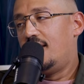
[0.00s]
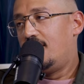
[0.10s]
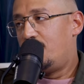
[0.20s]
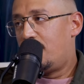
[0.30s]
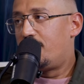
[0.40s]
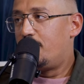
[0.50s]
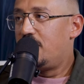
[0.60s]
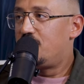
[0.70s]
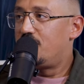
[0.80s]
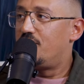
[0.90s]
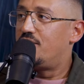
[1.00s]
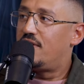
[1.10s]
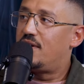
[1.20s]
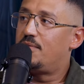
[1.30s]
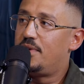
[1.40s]
And Reformation, you're
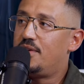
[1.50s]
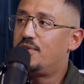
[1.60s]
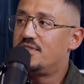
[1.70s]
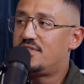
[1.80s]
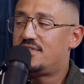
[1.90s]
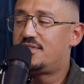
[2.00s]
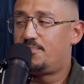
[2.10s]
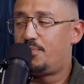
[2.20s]
telling me, was